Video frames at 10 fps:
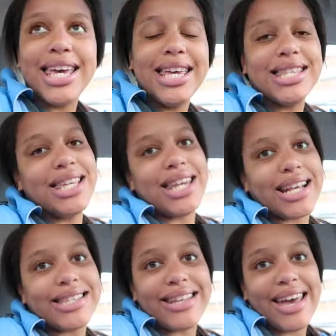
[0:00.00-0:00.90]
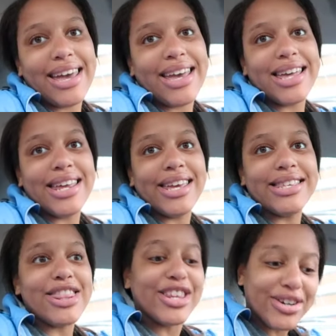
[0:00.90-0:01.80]
it is the next day. It
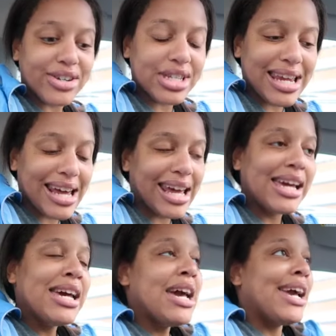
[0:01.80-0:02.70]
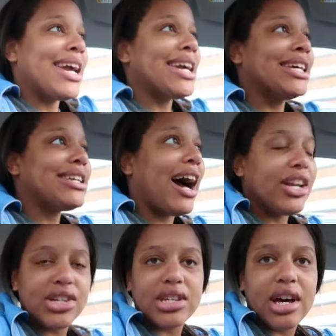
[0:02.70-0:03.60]
is Thursday, and I
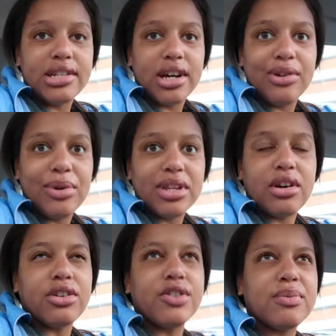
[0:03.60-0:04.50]
just got done with a doctor's